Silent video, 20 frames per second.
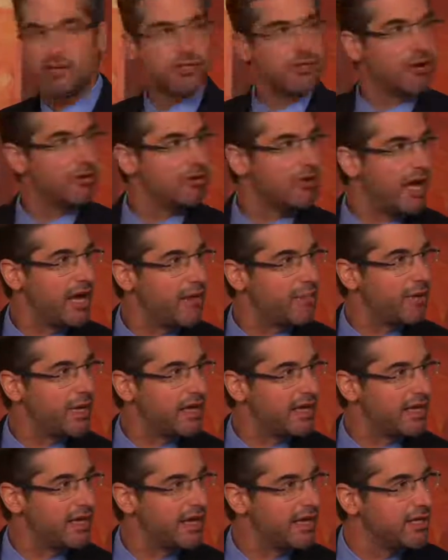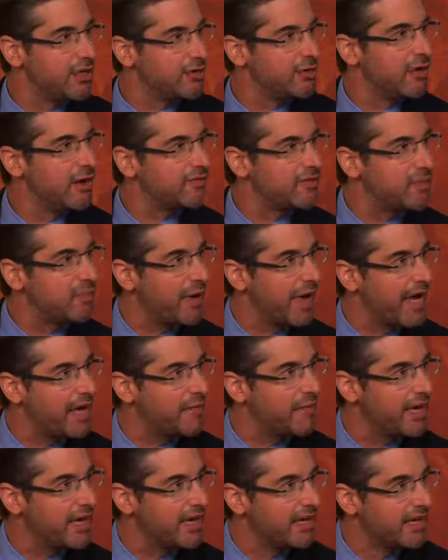there's no liability and you don't have to
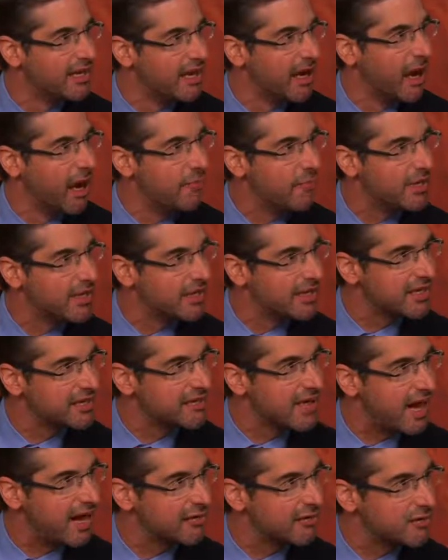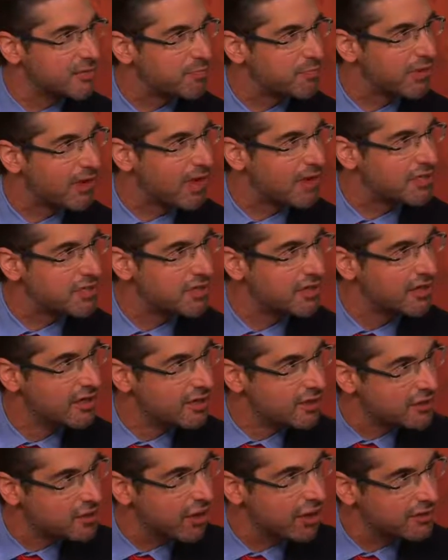pay me $1 million plus.
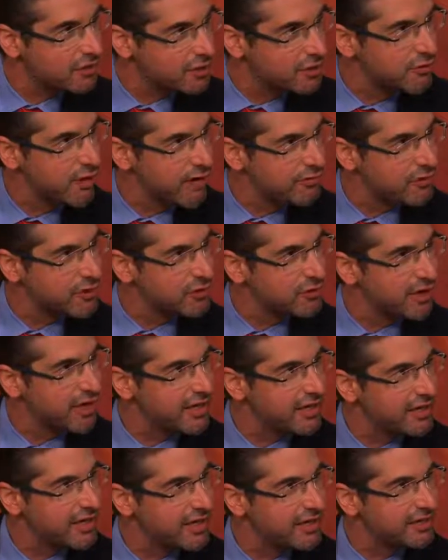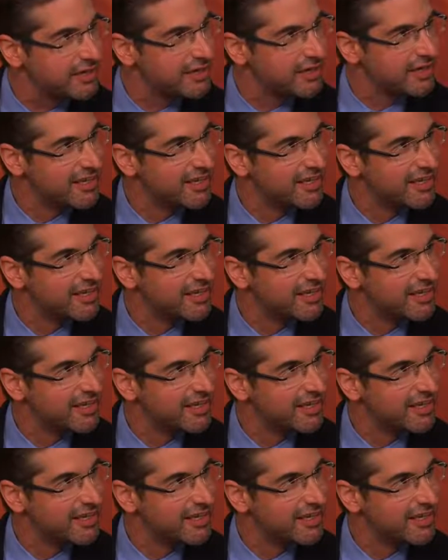John, did you have your training yet?